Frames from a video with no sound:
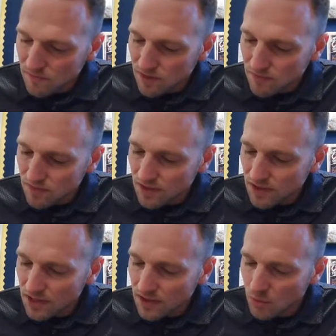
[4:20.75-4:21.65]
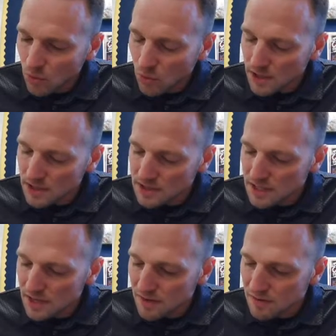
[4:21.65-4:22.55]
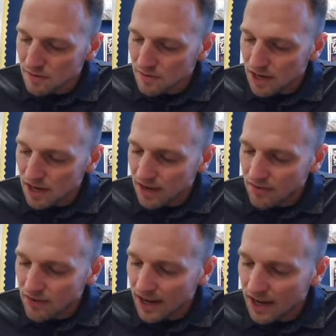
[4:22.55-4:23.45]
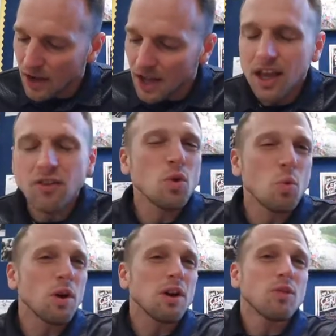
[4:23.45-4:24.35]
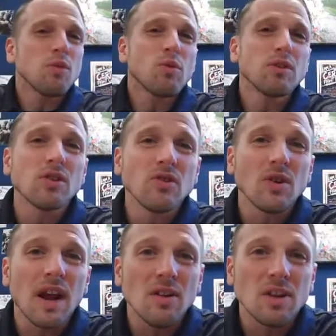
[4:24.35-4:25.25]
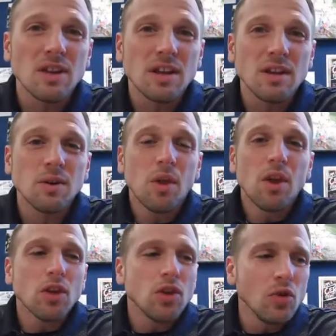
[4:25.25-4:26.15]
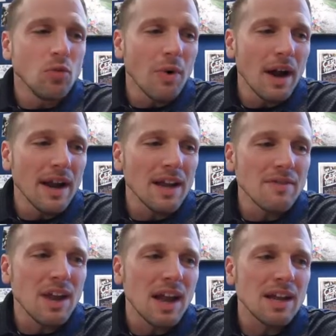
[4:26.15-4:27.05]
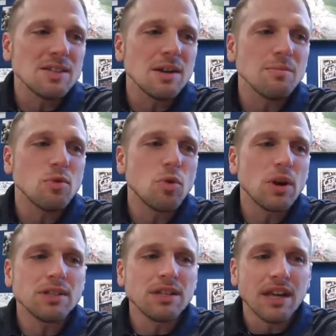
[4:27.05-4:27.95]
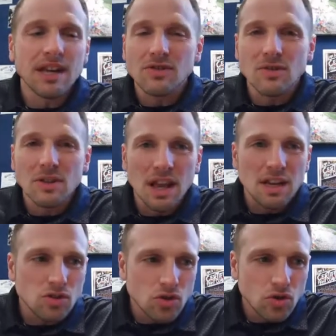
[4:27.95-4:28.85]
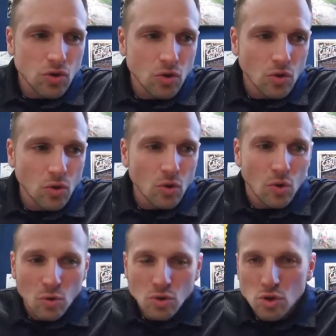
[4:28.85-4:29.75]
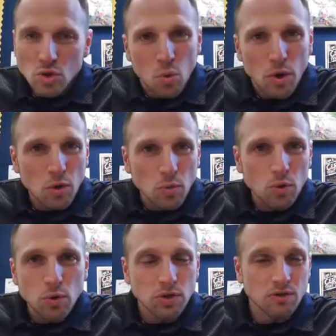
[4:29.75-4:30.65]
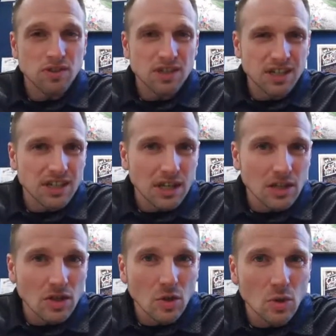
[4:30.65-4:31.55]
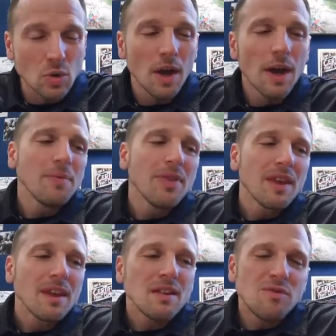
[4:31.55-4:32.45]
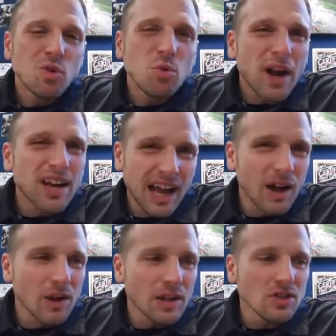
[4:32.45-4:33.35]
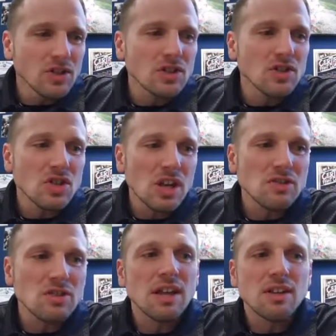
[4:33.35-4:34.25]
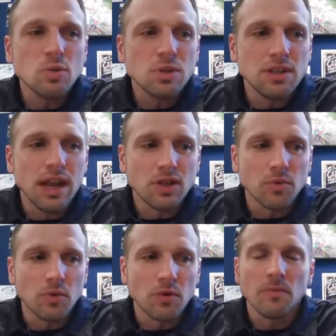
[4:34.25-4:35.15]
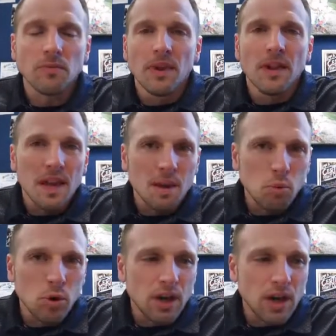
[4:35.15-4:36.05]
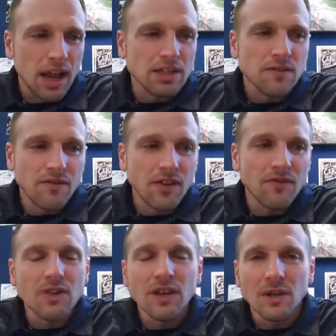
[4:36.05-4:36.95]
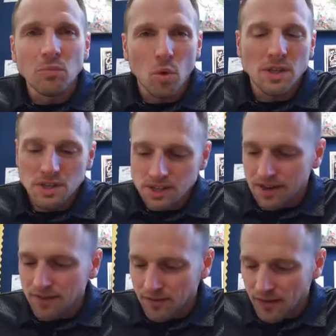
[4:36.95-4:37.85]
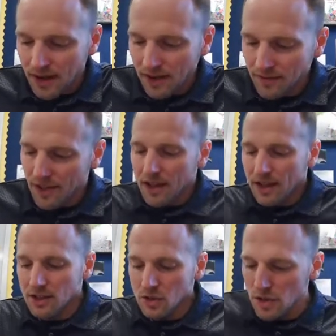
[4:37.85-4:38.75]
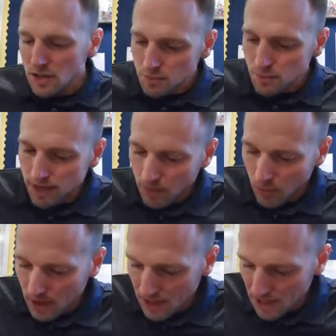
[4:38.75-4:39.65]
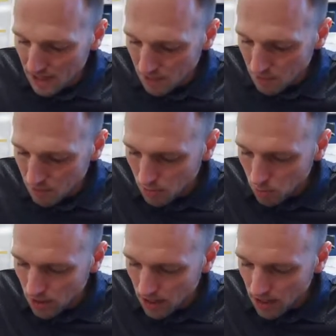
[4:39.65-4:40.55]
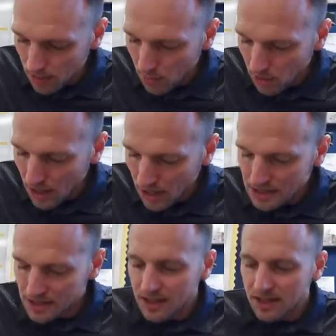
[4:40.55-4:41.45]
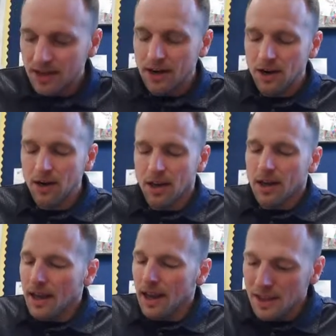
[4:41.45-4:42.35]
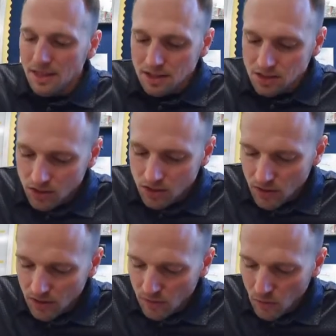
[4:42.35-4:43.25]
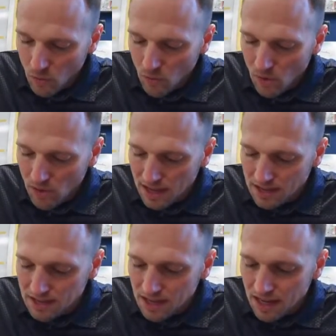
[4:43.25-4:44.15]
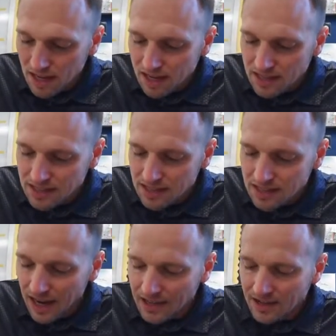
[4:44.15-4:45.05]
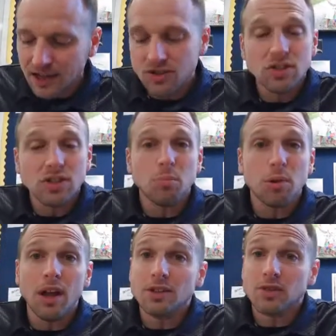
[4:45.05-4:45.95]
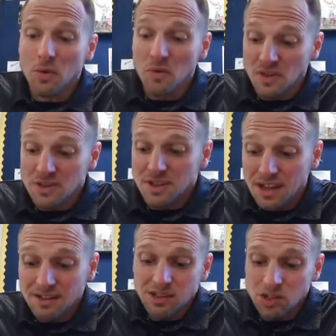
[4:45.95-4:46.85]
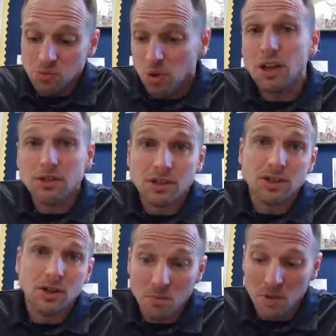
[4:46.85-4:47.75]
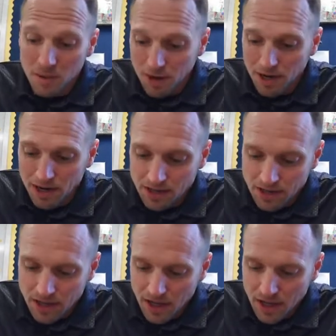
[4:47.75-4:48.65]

15.75. Now, if you're working through this on your calculator, you might have got some crazy answer like 2 square root of 62. For right now, let's just change that to a decimal and put it as 15.75. Let's look at this bottom one. Again, I'm going to put a plus in there, and this 34, that side is not touching the plus. So if it's not touching plus, it's going to be a minus.